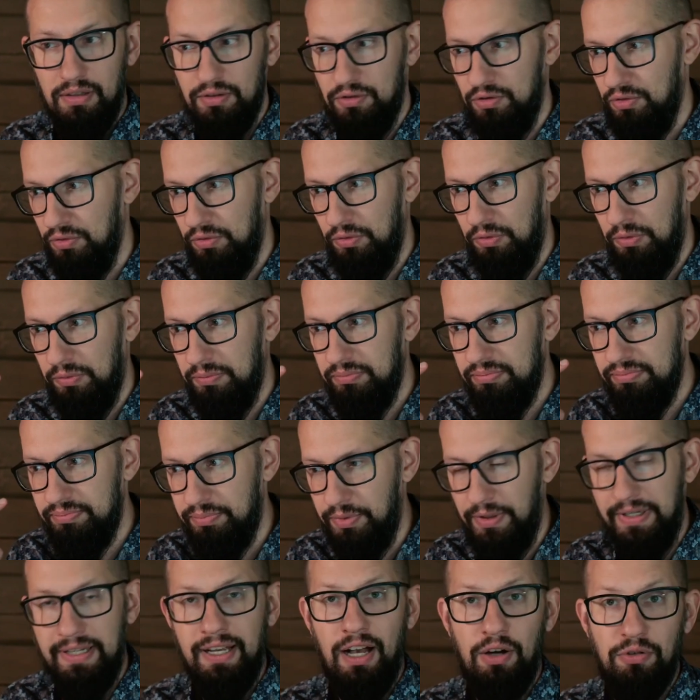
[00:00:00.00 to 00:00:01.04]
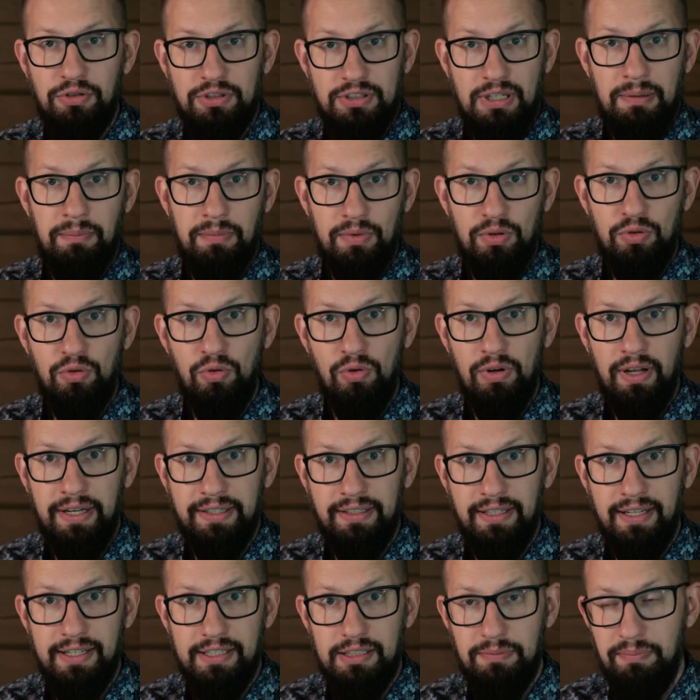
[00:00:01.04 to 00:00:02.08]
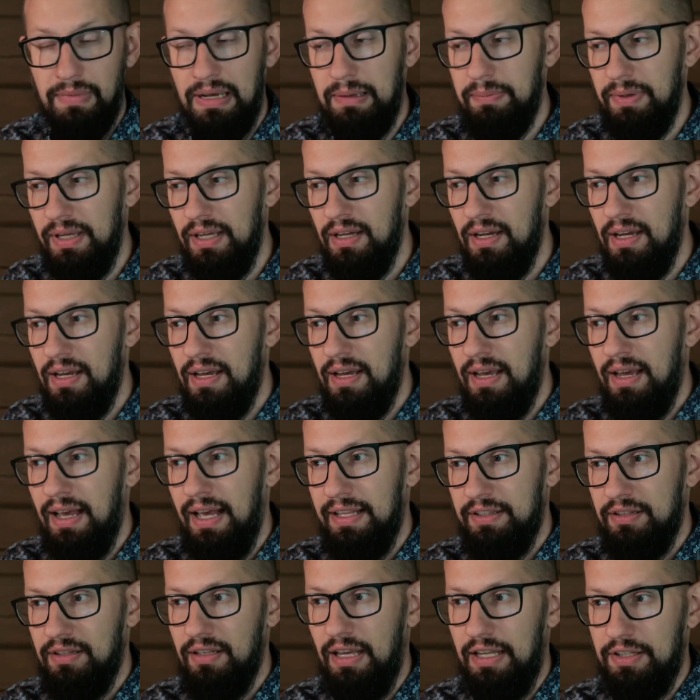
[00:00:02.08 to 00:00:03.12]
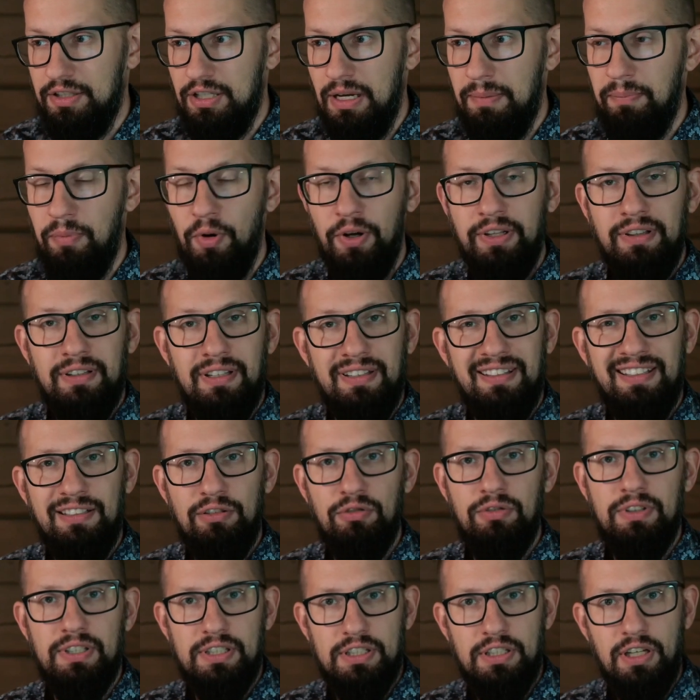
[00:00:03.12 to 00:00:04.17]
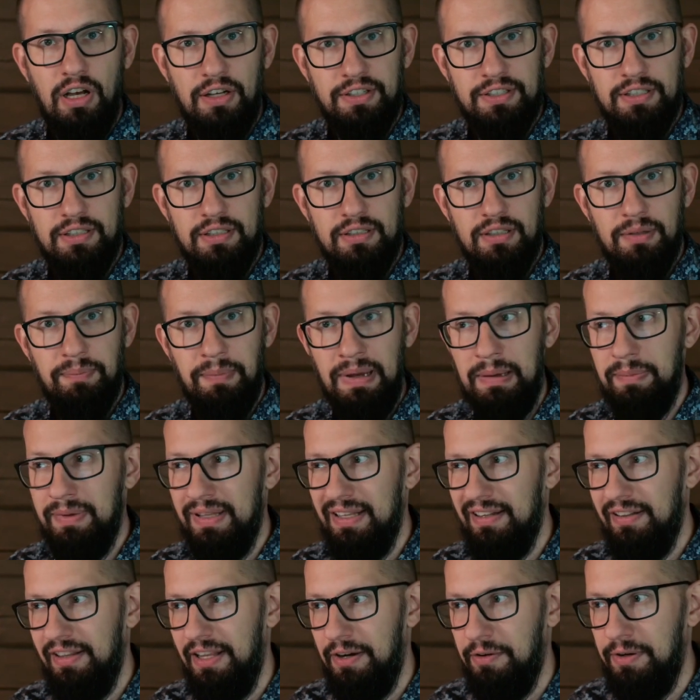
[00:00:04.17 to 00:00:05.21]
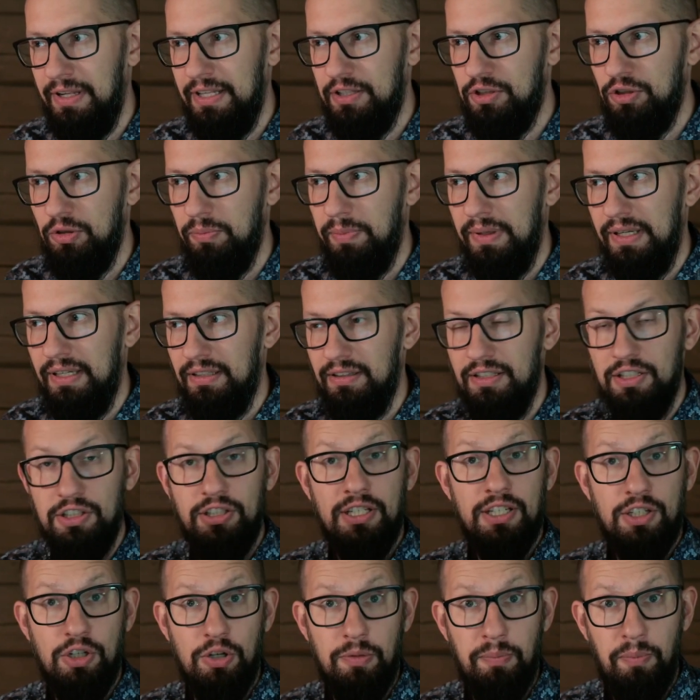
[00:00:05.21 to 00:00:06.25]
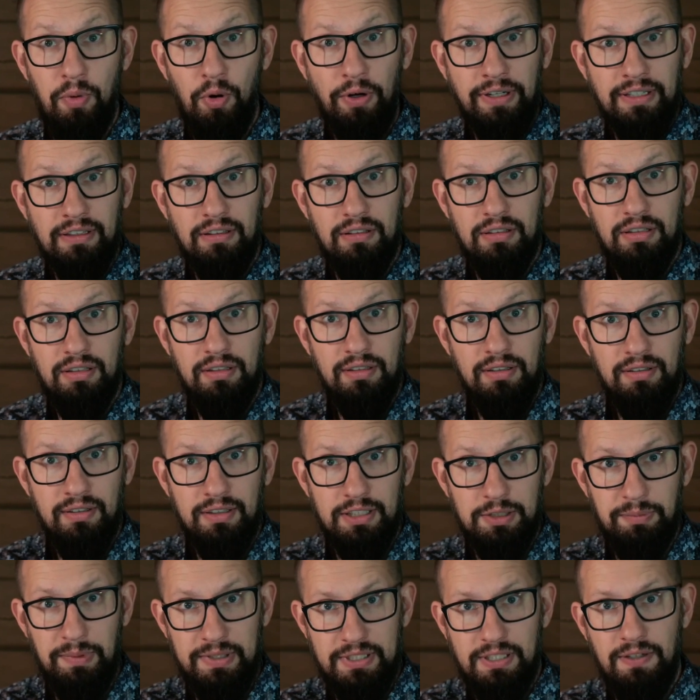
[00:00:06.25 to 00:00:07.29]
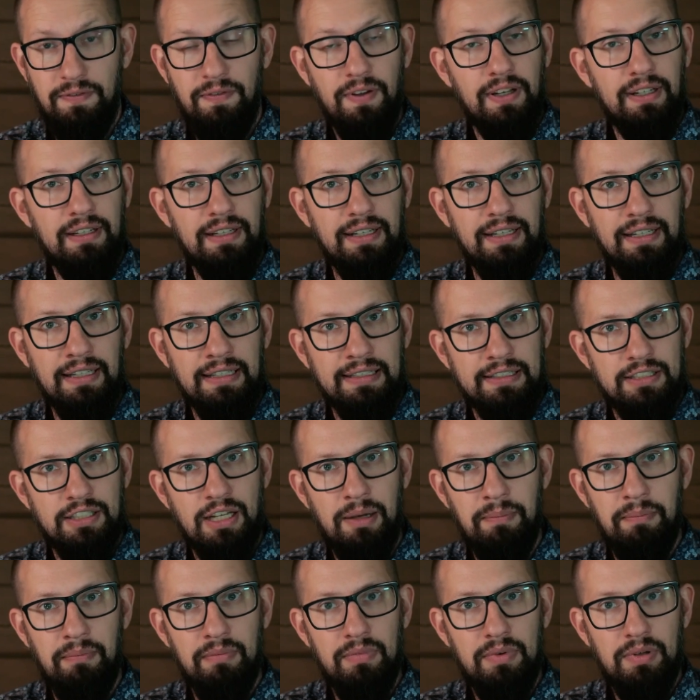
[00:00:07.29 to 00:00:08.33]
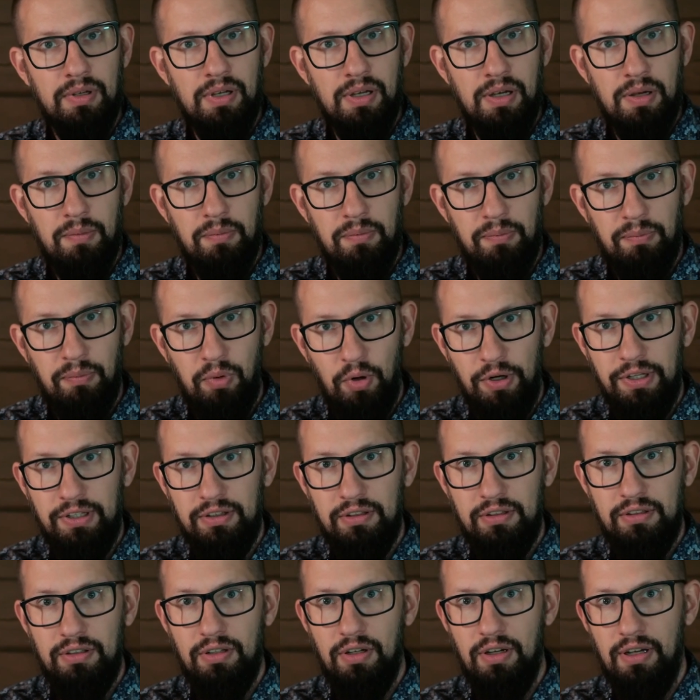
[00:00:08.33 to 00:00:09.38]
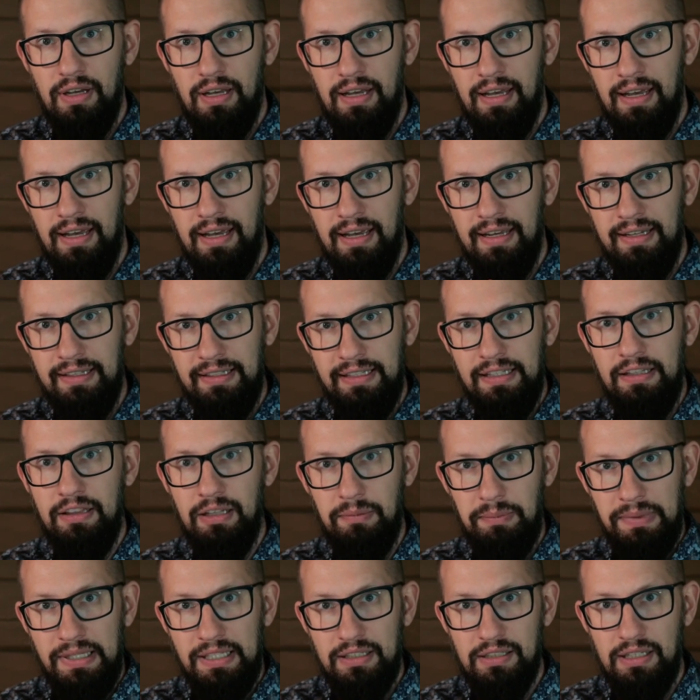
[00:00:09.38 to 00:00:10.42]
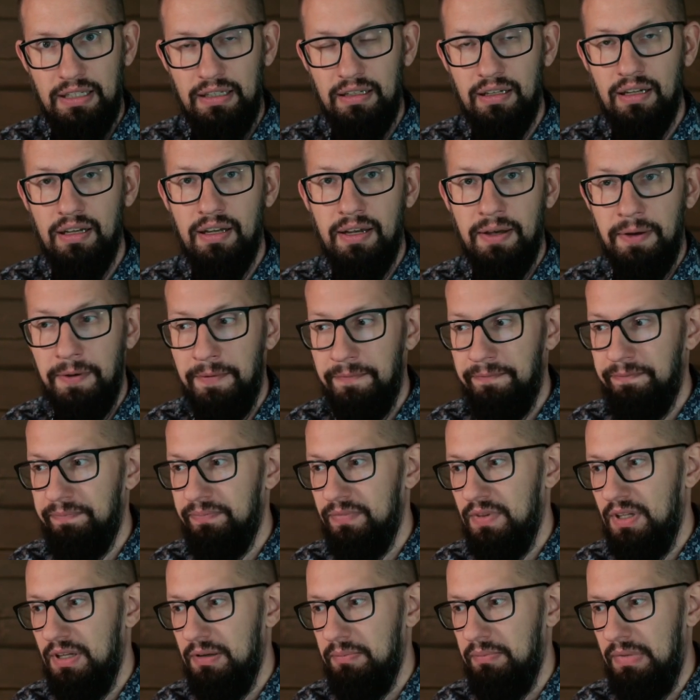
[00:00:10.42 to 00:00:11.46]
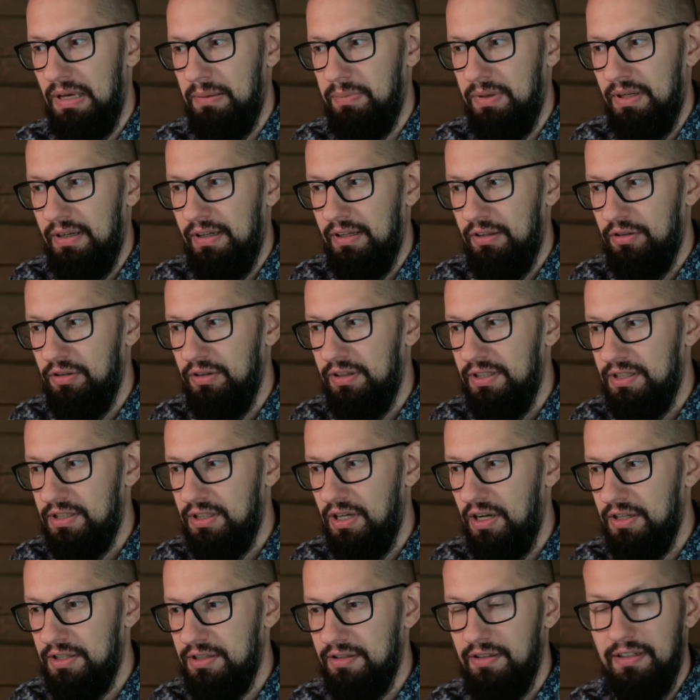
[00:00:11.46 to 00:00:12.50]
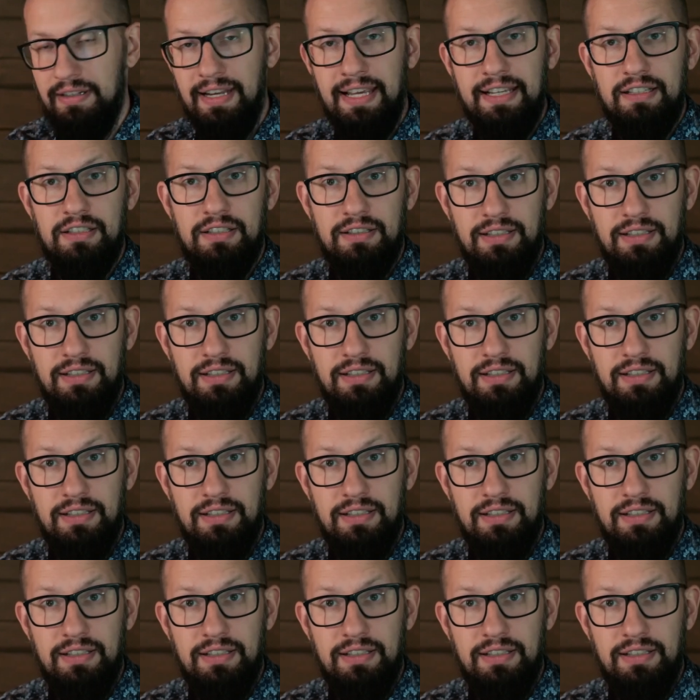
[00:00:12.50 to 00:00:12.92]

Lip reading: to bring out some cool ideas. Maybe at some point they need to discuss, maybe that there needs to be a decision point specifically in some point in the meeting. Maybe need to discuss the next